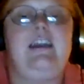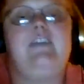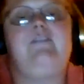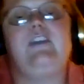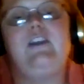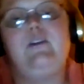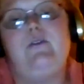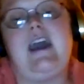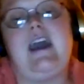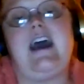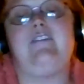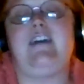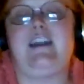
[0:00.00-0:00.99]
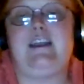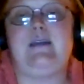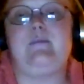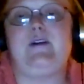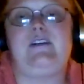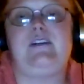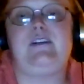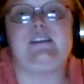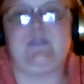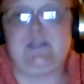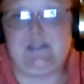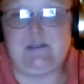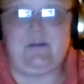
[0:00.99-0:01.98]
you have any abilities
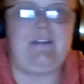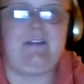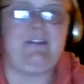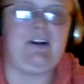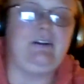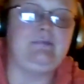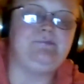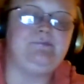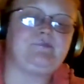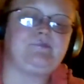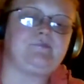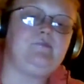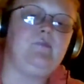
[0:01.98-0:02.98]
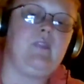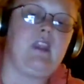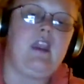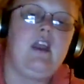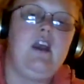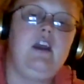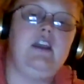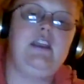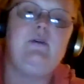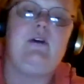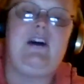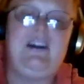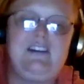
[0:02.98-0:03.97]
whatsoever, you will
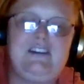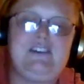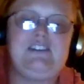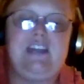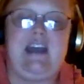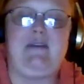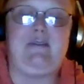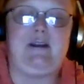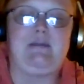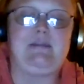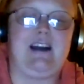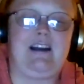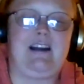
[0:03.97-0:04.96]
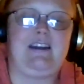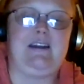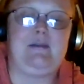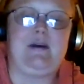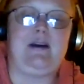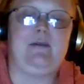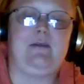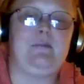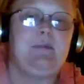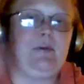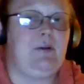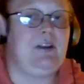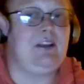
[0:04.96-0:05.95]
understand what I'm talking about. But
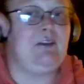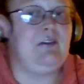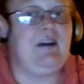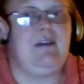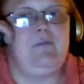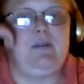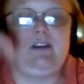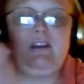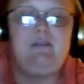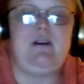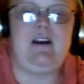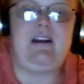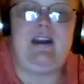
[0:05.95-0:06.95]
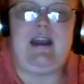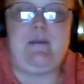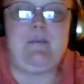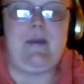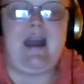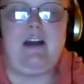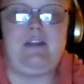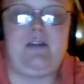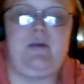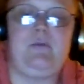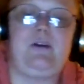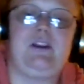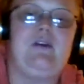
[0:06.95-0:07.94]
when you are an empath or
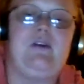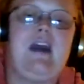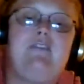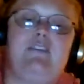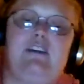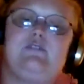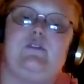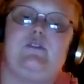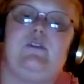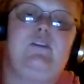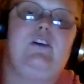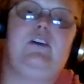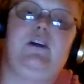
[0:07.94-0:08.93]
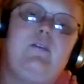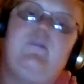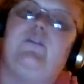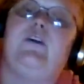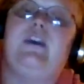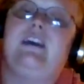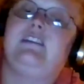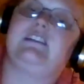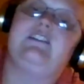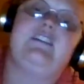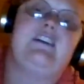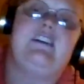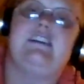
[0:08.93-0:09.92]
when you have any sort of clairvoyance,
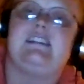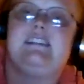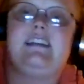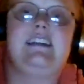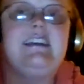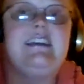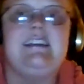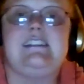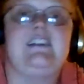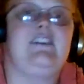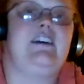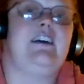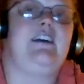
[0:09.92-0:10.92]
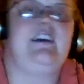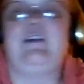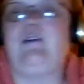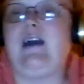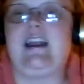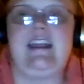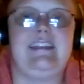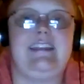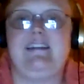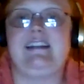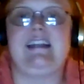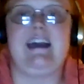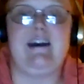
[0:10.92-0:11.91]
clairsentience, anything
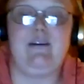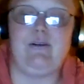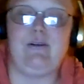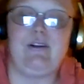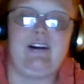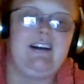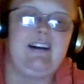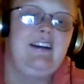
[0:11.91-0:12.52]
like that, or